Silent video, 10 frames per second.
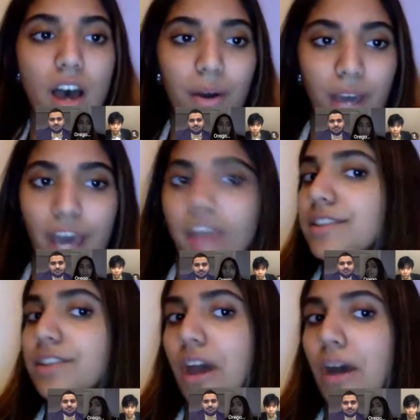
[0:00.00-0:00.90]
Okay,
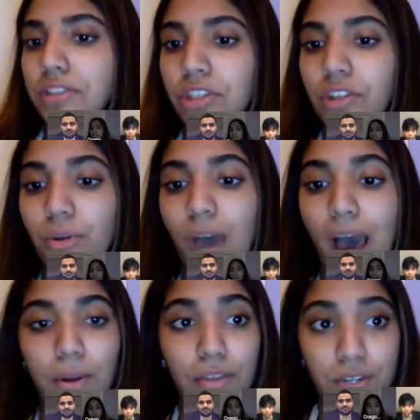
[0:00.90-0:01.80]
so now on to
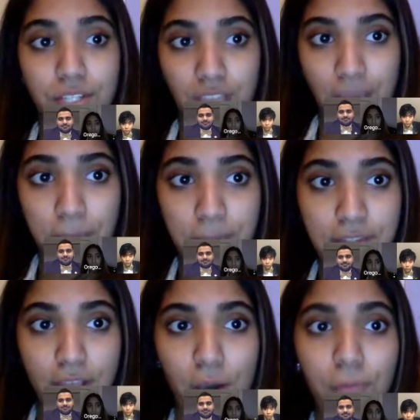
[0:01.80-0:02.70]
our third tip.
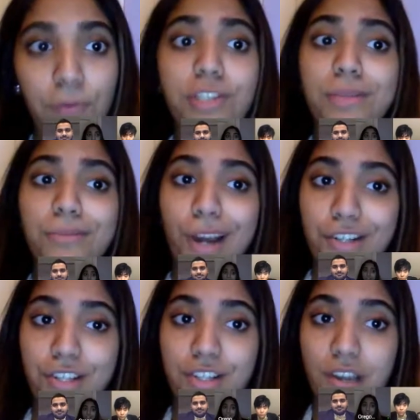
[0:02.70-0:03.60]
So first
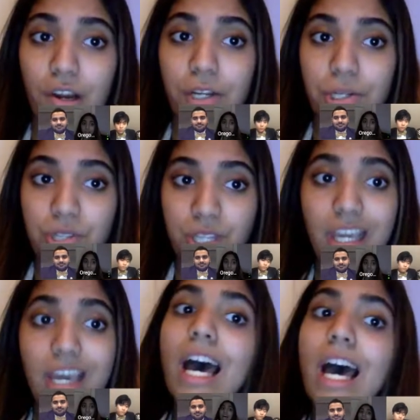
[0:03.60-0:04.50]
impressions are
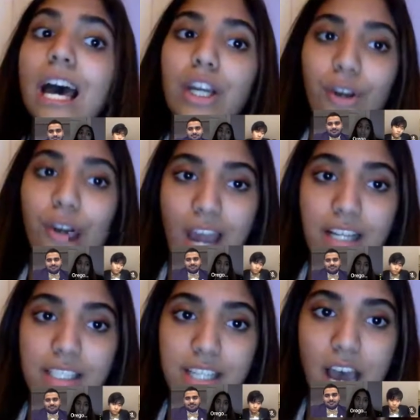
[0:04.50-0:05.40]
usually
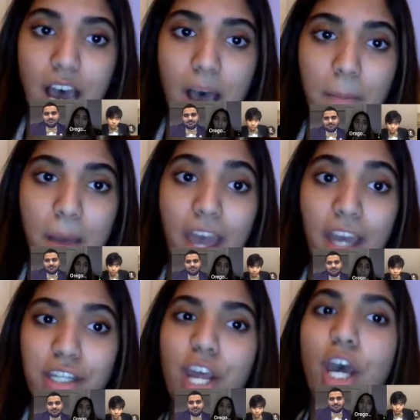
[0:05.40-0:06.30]
correct,
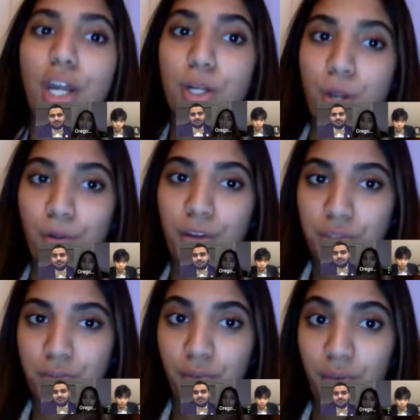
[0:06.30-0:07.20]
and
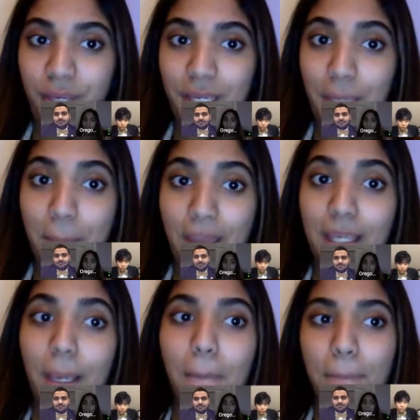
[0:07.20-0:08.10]
nervous reviewing can
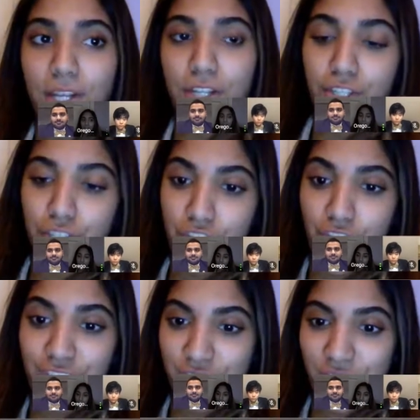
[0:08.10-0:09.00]
make binge
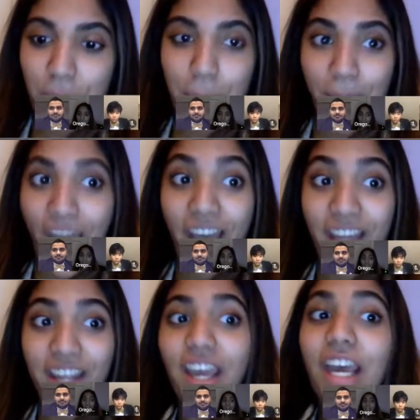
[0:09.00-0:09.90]
changing bad.